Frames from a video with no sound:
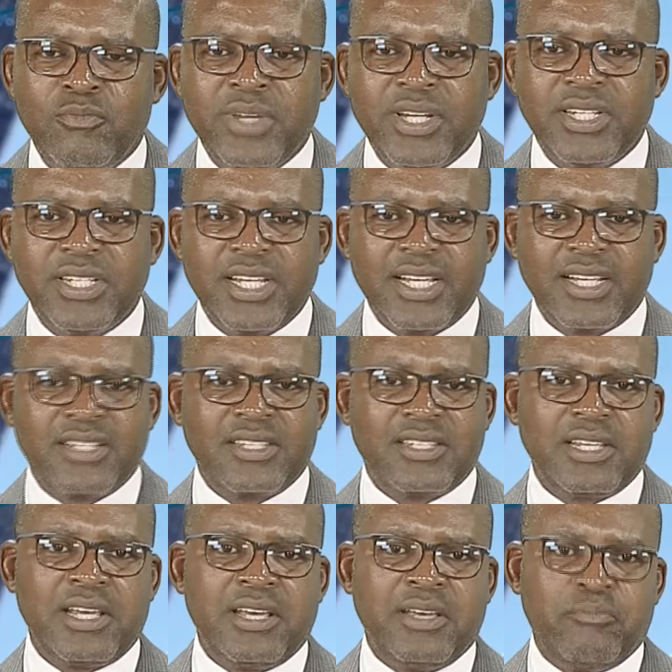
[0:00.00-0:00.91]
a tax
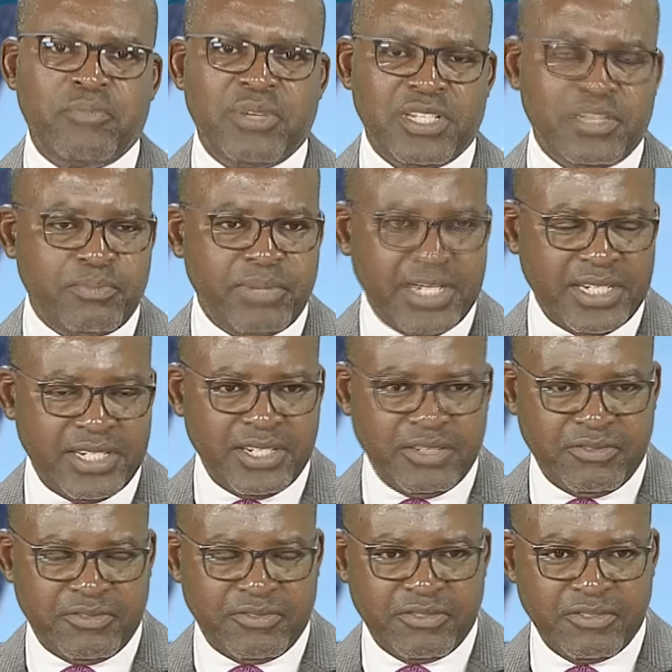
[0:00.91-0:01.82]

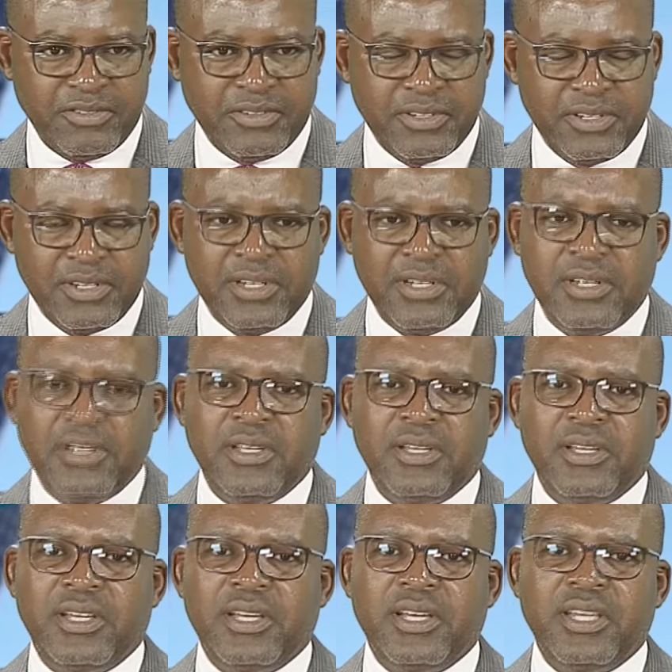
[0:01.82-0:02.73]
perspective,
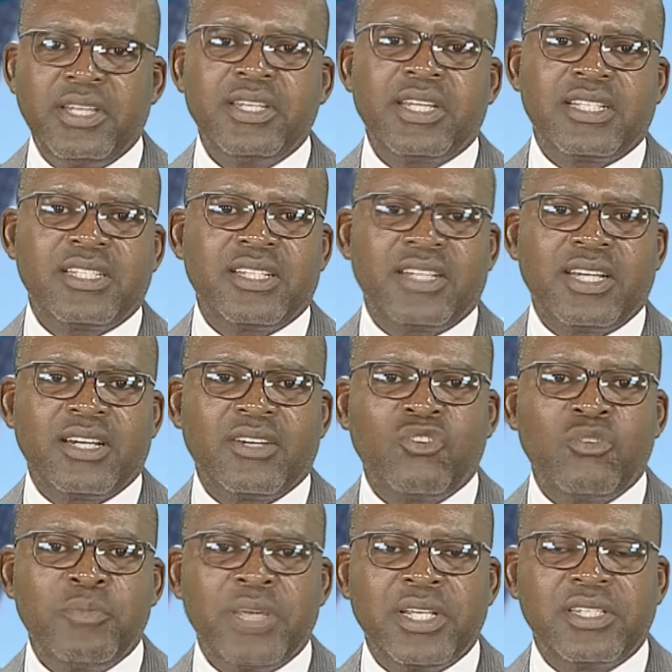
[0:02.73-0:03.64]
industry and
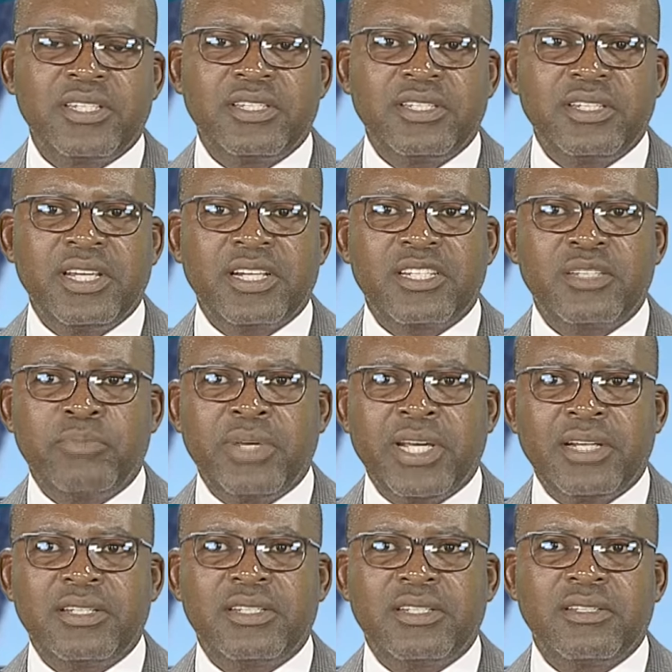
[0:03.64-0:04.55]
commerce
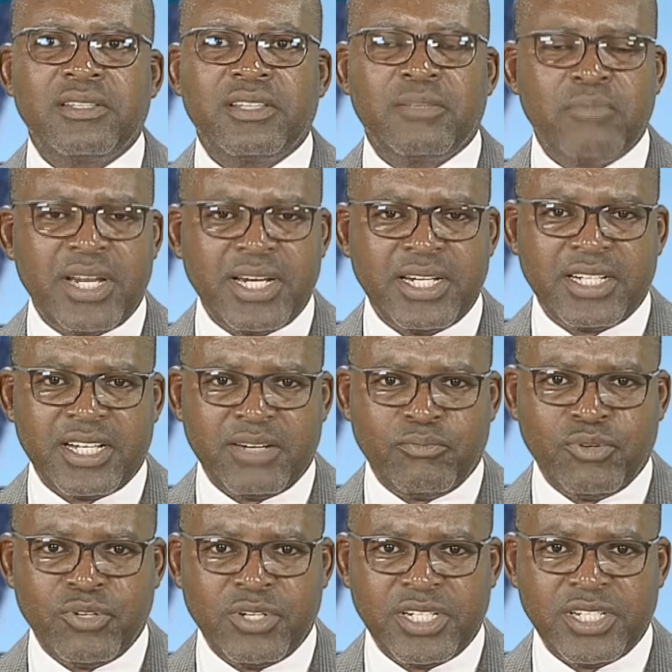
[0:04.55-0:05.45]
expect the monetary
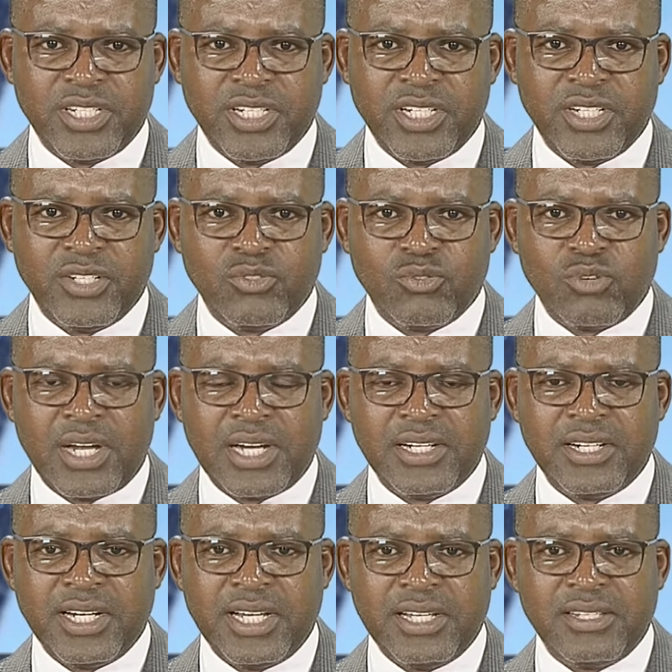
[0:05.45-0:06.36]
policy to
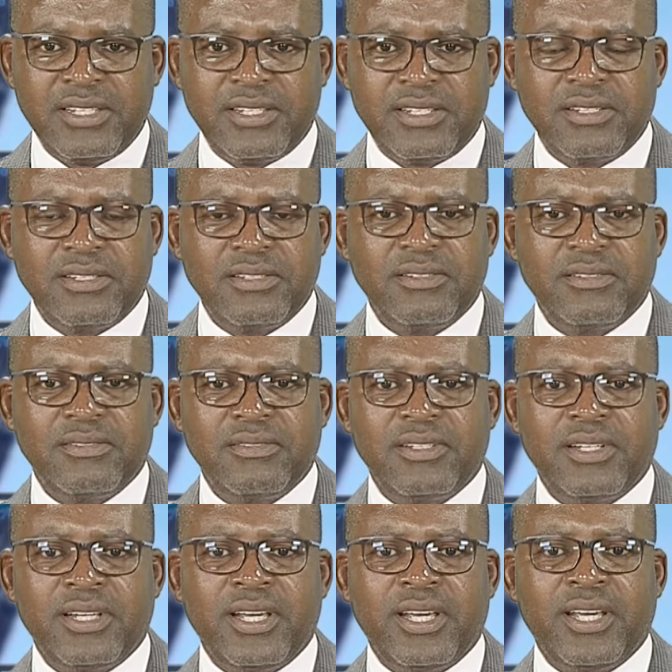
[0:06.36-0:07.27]
address
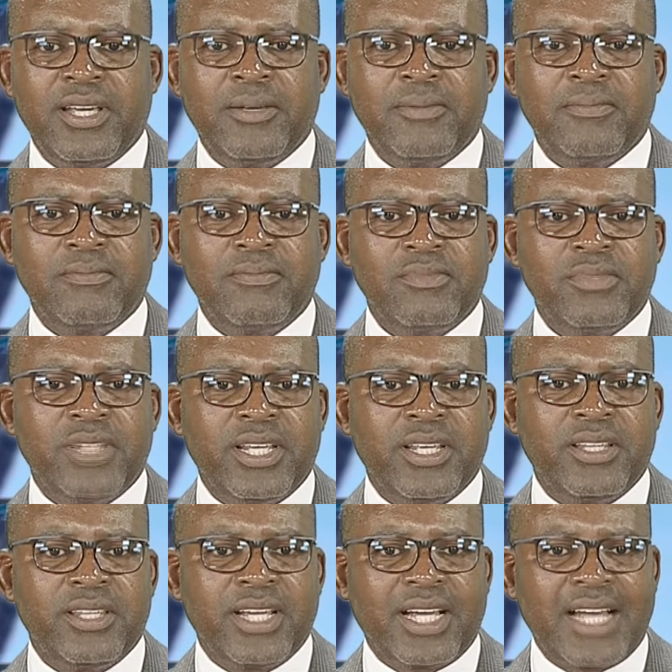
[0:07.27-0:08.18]

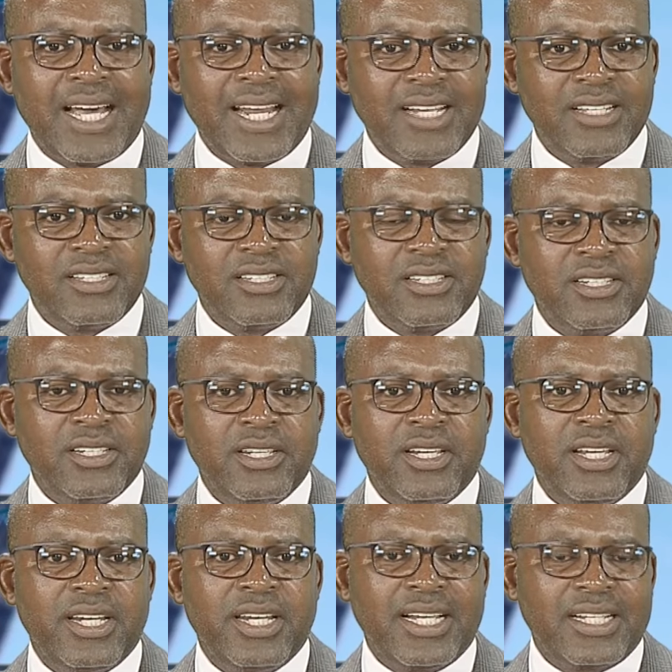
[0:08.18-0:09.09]
the
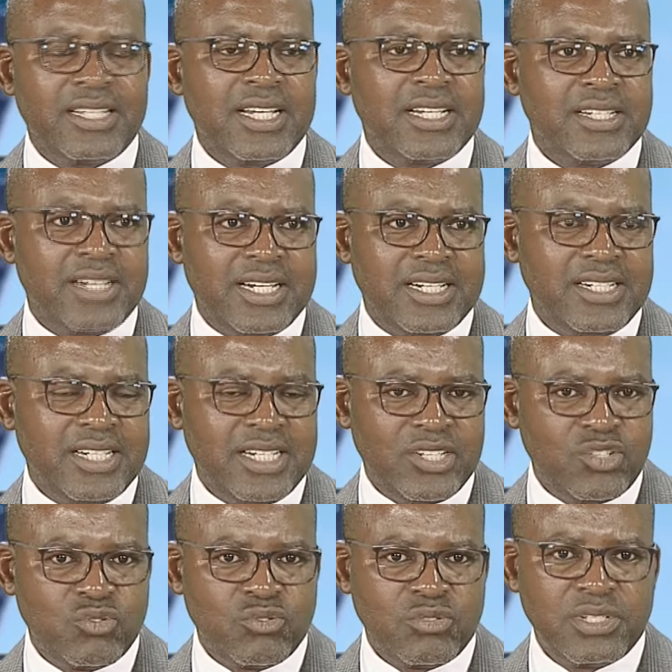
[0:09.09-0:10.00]
currency and exchange rate
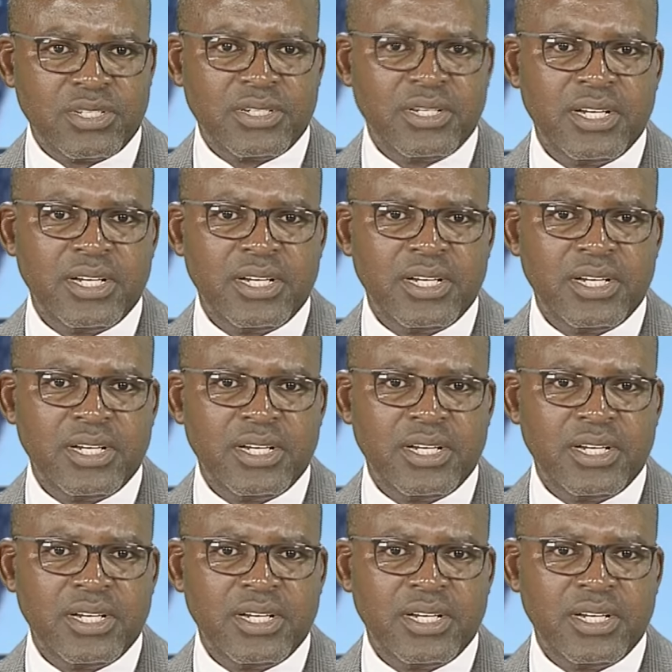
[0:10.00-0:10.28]
issues,